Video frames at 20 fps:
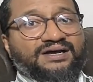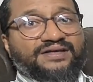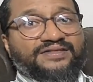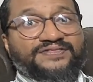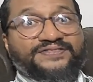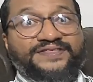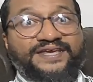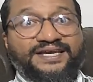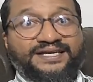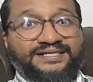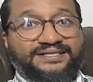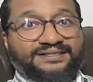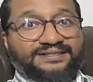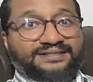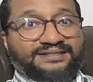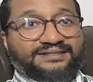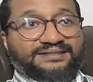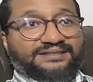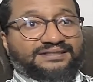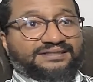think.
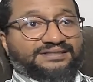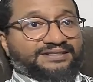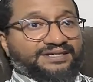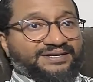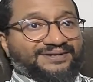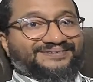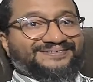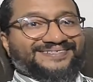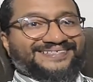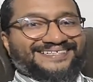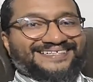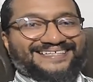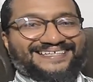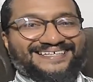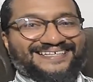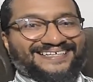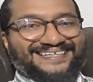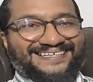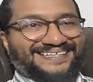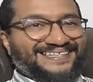You know,
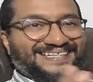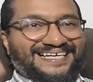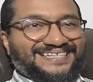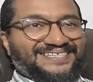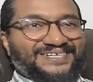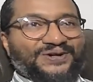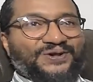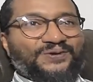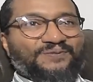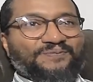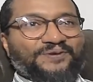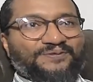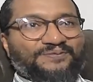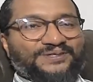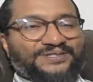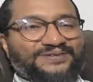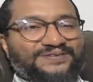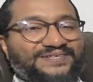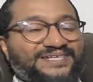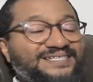that's the whole
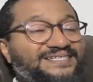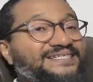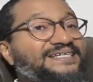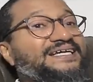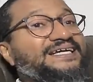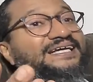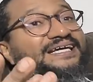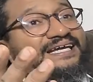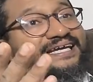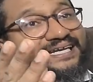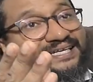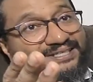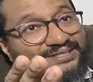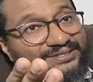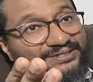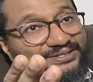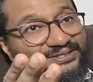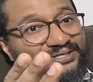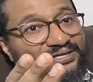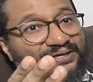purpose of this.
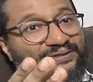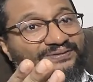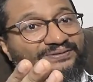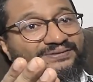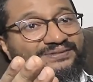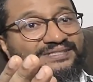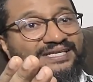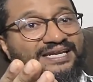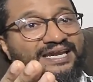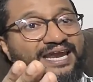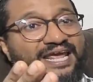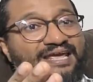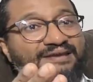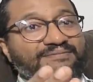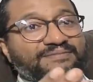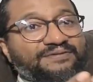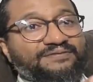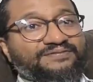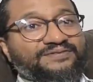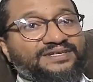The
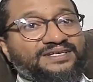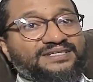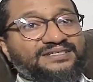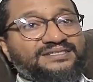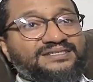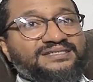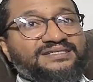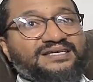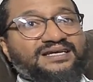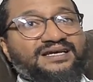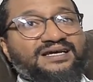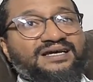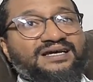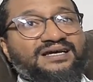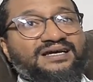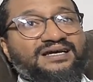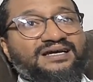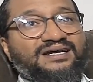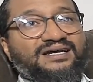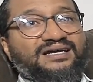name of this
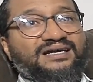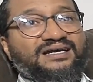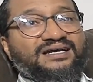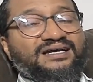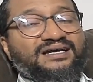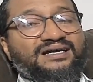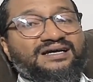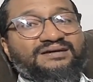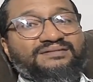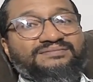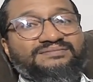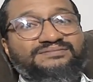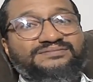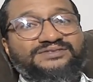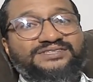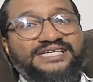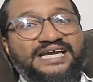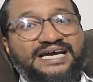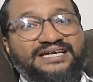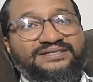
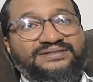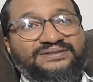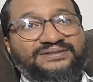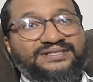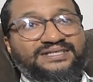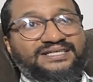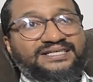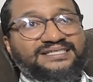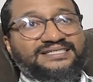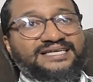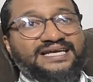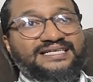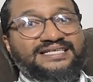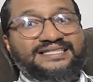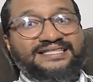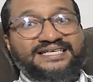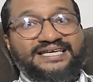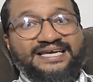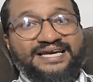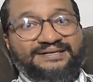channel is
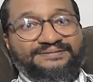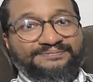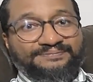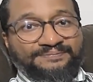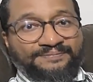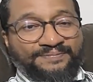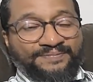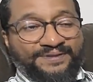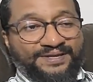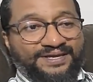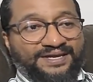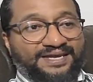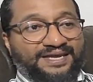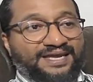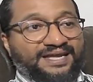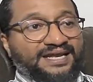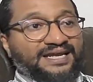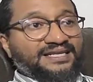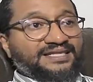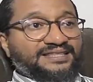A-létheia.
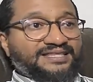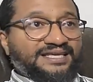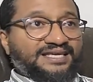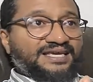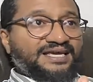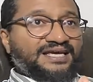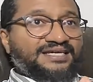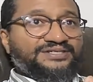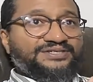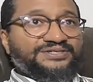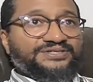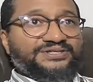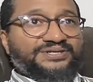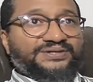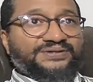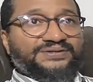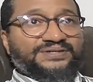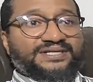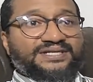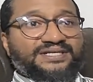And A-létheia, as you
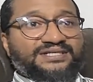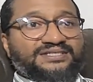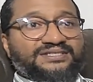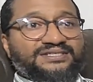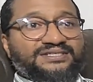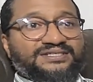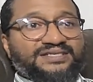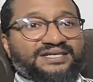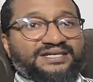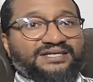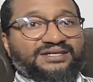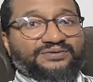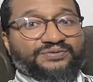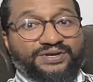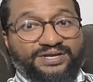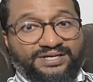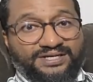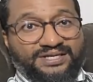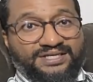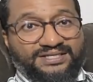know, is in
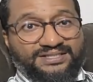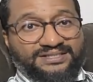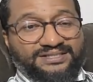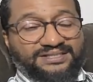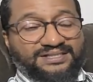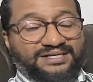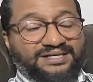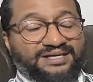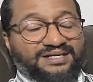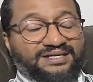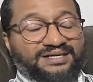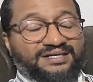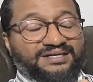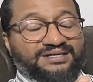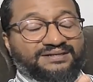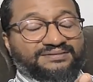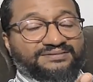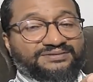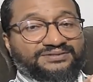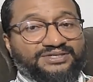Greek, is
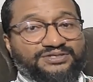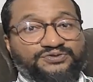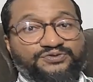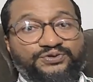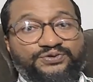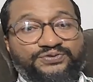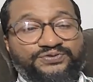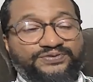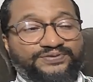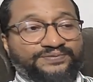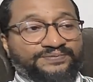the truth.